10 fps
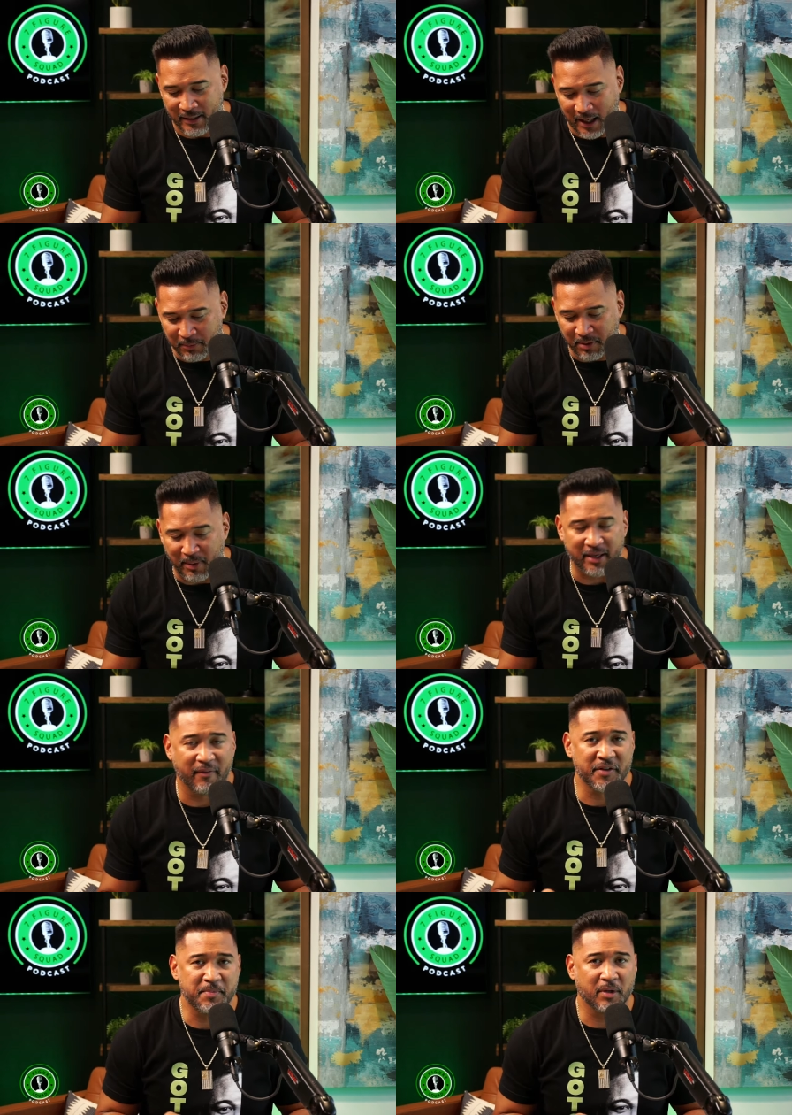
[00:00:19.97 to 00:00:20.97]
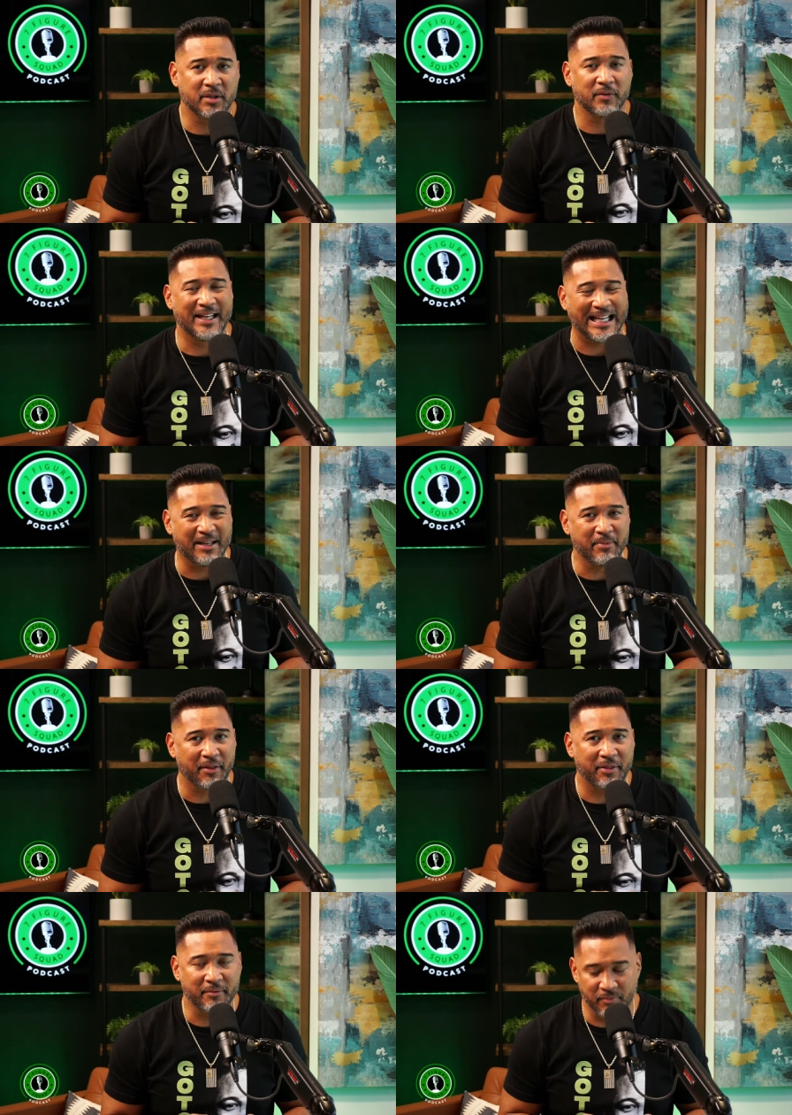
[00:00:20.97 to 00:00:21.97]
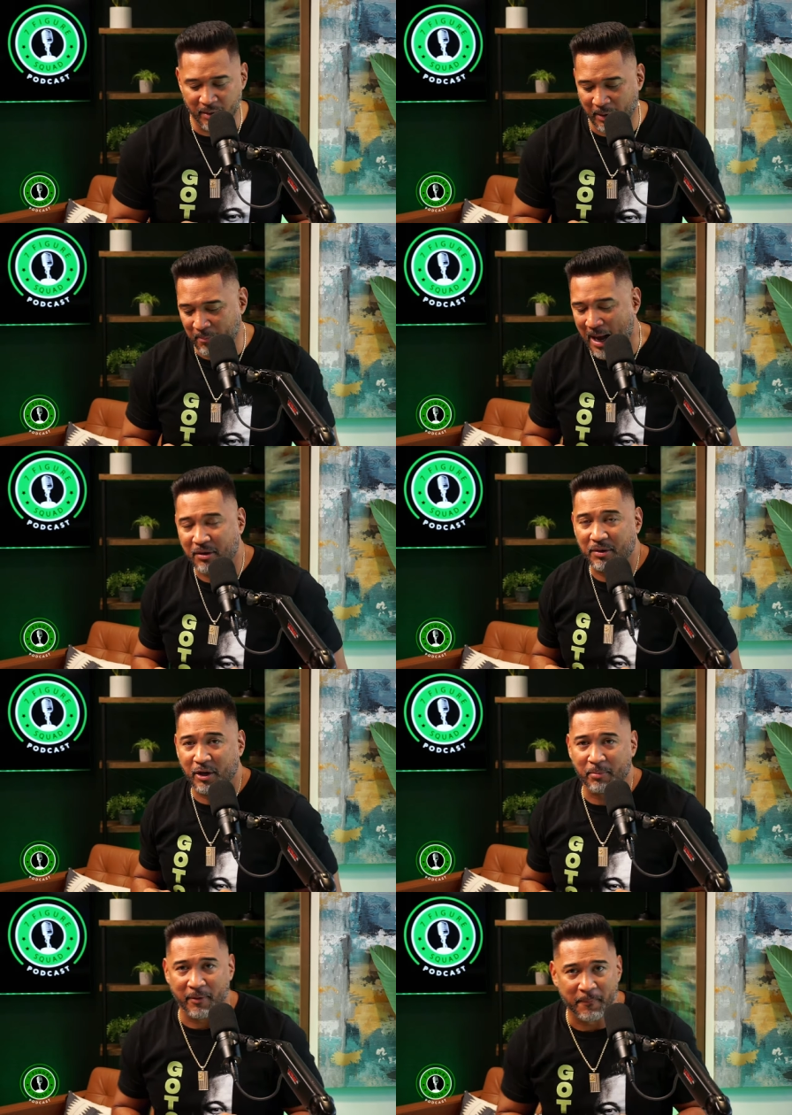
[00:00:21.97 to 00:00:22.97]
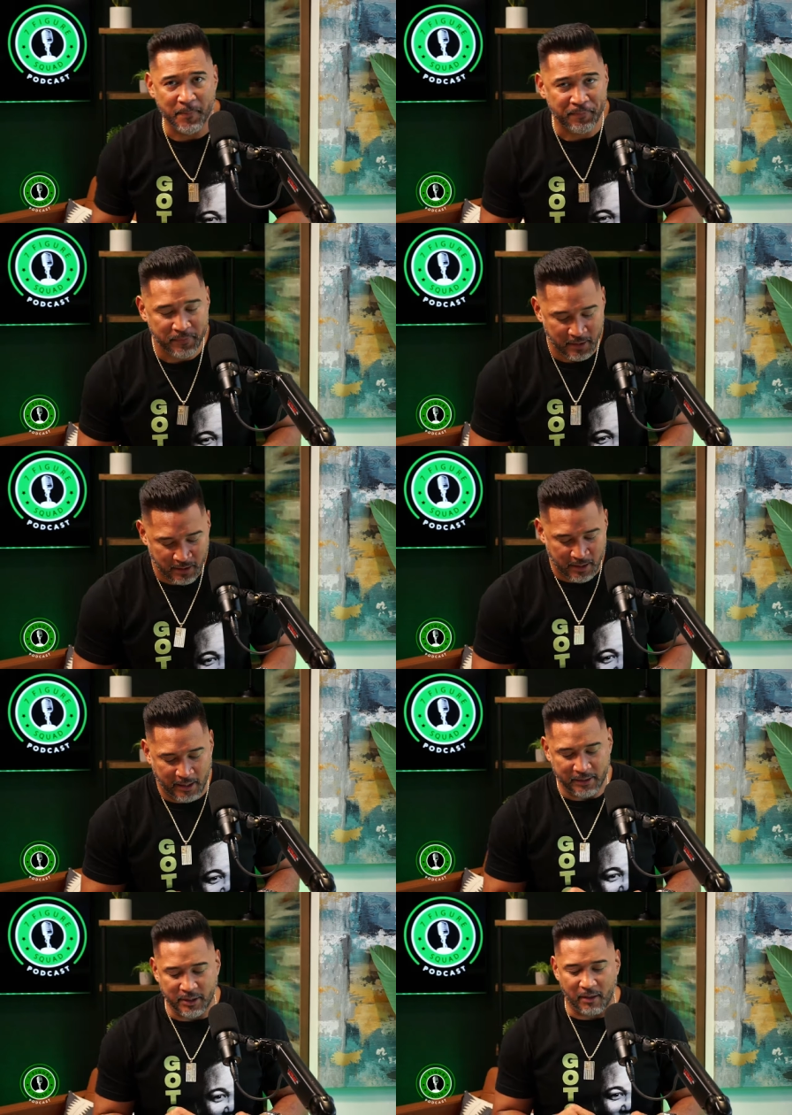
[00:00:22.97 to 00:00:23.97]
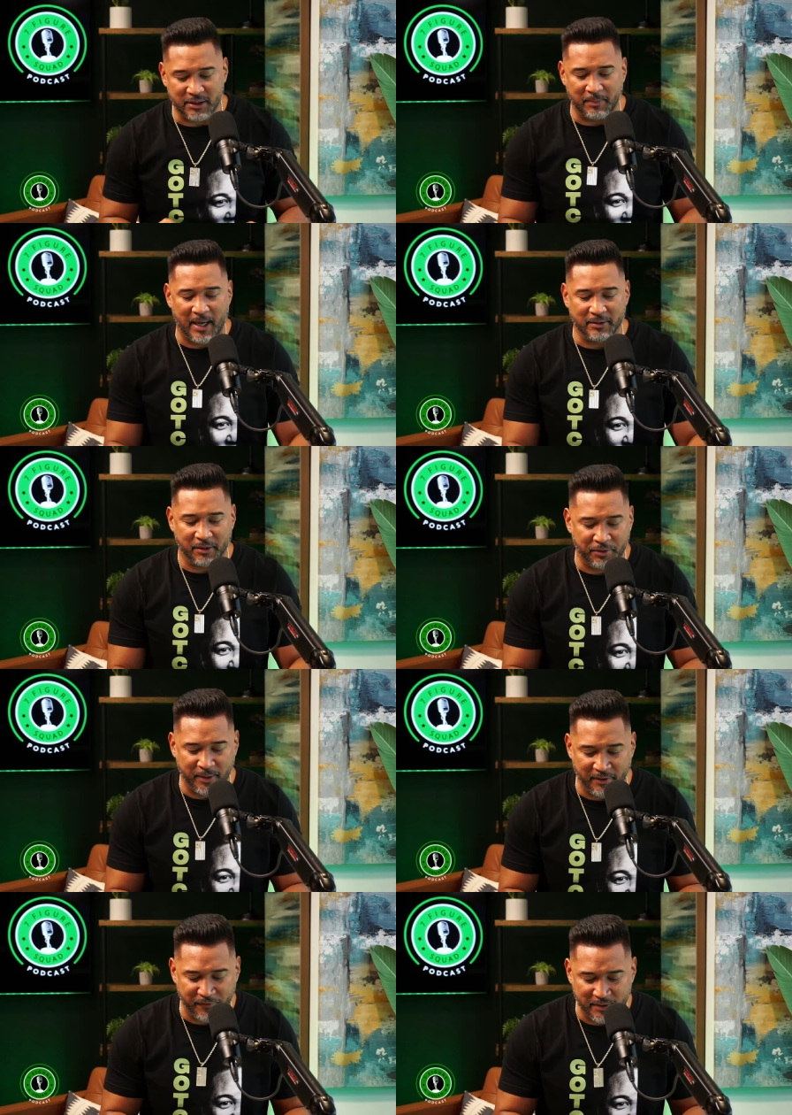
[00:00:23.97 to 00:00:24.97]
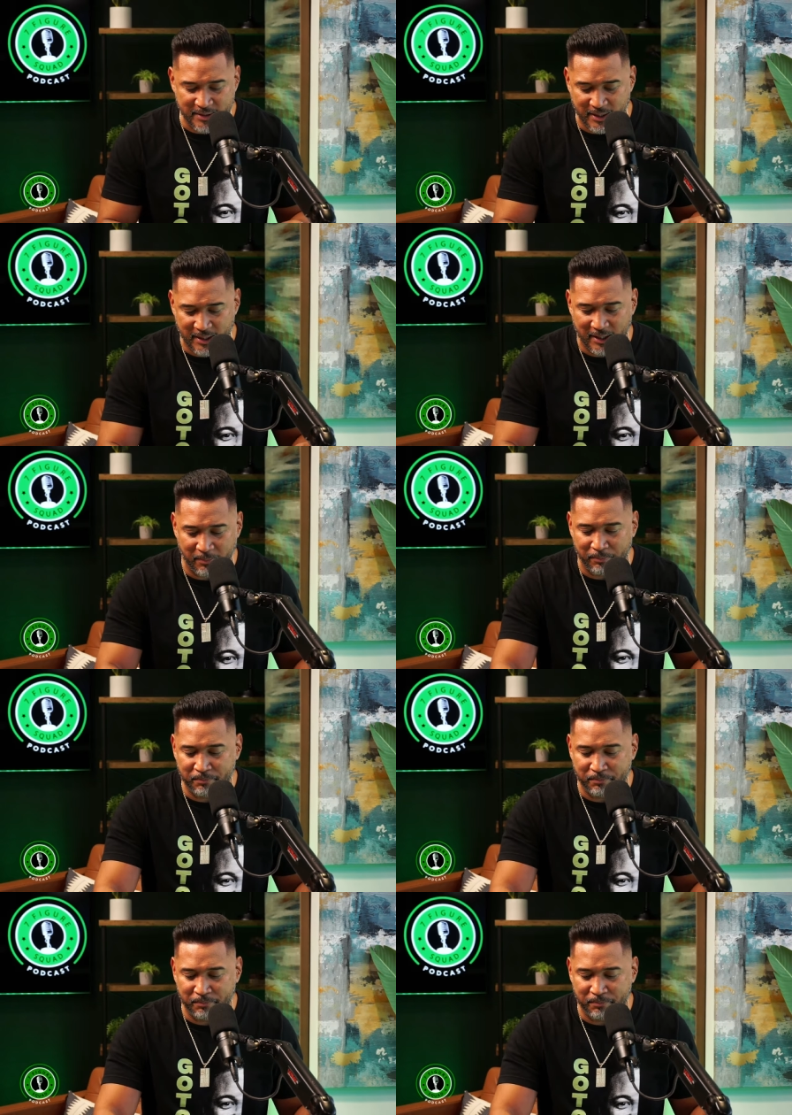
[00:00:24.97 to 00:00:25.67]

I'm reminded of this book called The E Myth, written by Michael Gerber. And he talks about the three different uh, uh,